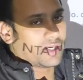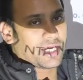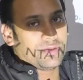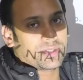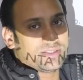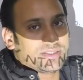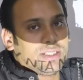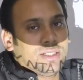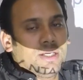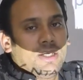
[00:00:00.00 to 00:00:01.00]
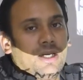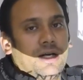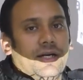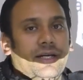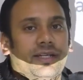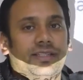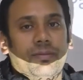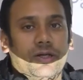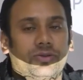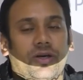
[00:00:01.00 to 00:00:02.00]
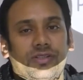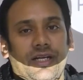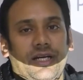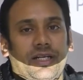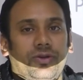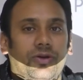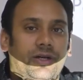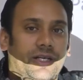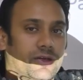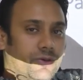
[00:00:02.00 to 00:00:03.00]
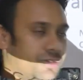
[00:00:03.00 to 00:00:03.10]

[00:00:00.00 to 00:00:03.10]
So again you can see in December 2019 you got 10